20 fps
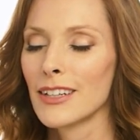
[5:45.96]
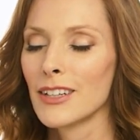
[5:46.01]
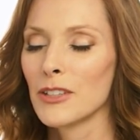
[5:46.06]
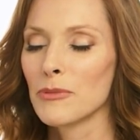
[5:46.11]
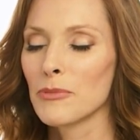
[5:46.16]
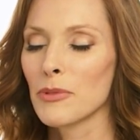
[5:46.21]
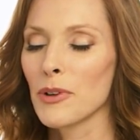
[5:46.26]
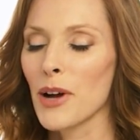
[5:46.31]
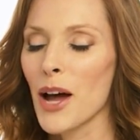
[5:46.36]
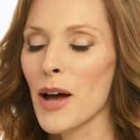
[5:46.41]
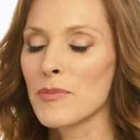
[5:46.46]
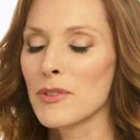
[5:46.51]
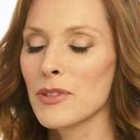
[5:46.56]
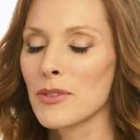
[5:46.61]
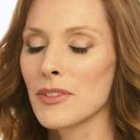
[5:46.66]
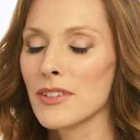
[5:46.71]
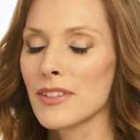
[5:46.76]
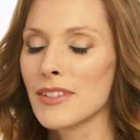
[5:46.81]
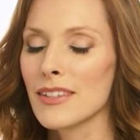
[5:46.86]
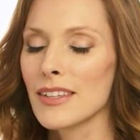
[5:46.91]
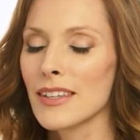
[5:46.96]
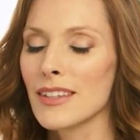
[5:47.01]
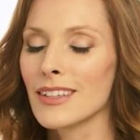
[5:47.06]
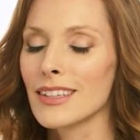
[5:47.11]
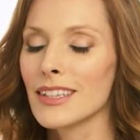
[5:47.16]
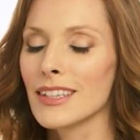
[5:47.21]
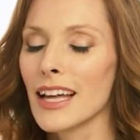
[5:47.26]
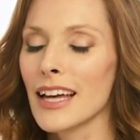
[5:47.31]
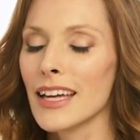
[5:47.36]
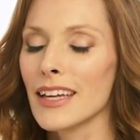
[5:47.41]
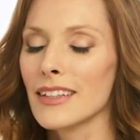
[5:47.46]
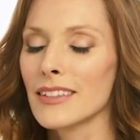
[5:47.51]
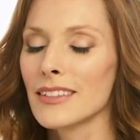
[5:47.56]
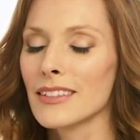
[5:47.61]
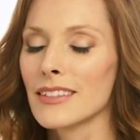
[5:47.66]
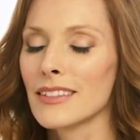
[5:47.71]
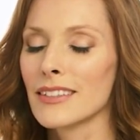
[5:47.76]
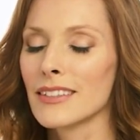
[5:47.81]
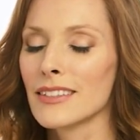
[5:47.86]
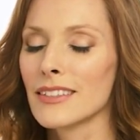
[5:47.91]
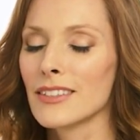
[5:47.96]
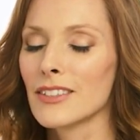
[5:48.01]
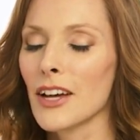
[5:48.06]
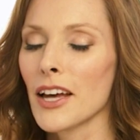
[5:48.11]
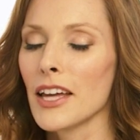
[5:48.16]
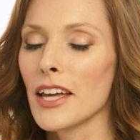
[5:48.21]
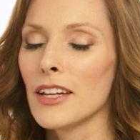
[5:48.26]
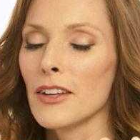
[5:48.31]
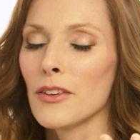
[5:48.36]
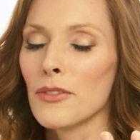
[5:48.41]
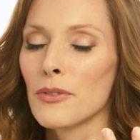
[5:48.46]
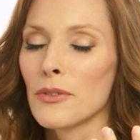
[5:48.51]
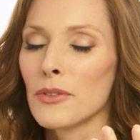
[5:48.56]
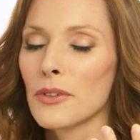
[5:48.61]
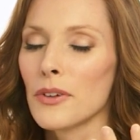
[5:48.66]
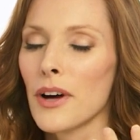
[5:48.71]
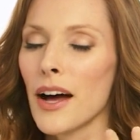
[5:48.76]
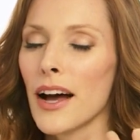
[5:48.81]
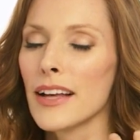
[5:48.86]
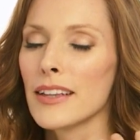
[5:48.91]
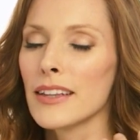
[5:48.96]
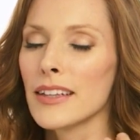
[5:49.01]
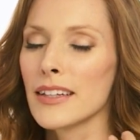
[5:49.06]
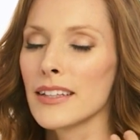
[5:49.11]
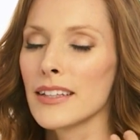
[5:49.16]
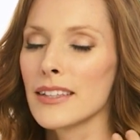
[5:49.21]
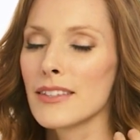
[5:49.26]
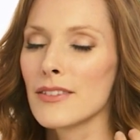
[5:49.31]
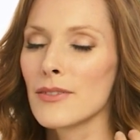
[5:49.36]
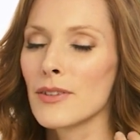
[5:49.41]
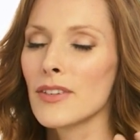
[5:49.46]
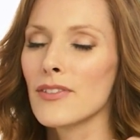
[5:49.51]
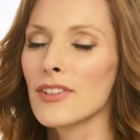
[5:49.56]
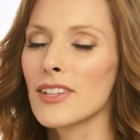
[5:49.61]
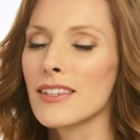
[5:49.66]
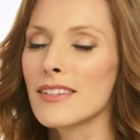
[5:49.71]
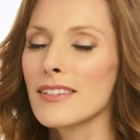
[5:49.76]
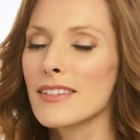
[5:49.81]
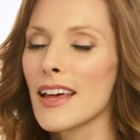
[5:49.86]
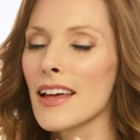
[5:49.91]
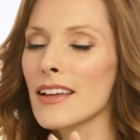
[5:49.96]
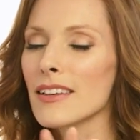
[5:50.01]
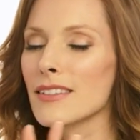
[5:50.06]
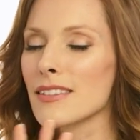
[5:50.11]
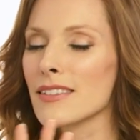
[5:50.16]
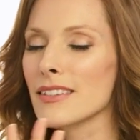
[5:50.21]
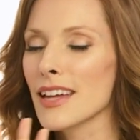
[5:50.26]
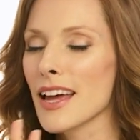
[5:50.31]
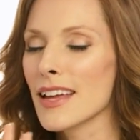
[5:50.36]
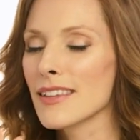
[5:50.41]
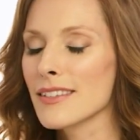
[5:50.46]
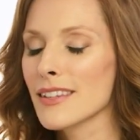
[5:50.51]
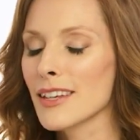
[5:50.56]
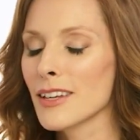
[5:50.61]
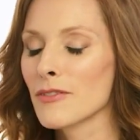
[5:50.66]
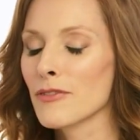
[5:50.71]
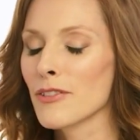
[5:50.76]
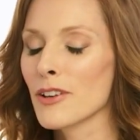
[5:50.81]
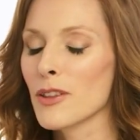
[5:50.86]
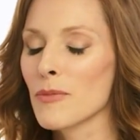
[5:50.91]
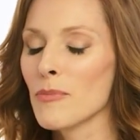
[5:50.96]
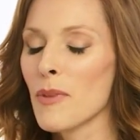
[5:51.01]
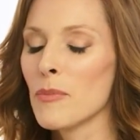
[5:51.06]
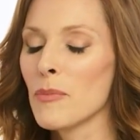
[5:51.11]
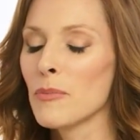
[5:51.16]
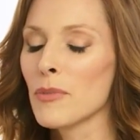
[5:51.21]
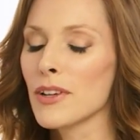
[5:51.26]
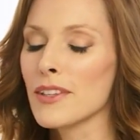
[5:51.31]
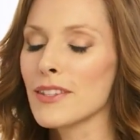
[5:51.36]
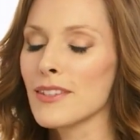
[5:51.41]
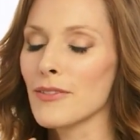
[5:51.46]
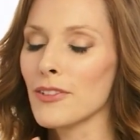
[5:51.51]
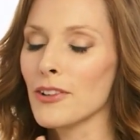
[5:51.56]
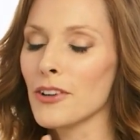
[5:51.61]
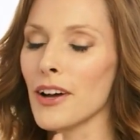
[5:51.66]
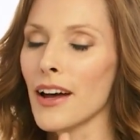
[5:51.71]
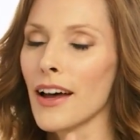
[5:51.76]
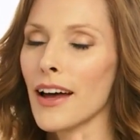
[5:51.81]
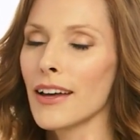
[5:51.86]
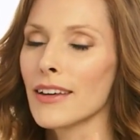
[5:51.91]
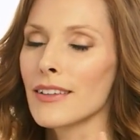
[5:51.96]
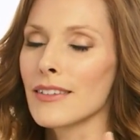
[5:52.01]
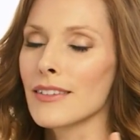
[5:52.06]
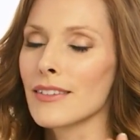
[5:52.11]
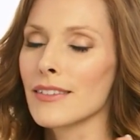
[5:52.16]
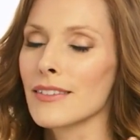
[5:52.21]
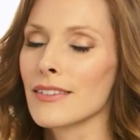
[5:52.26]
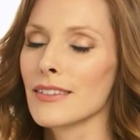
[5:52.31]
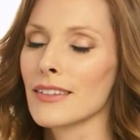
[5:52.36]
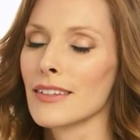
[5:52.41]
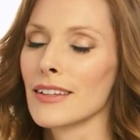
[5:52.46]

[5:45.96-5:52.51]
or perhaps you can see the light shining through your eyelids, or even the cells dancing in front of the membranes of your eyes.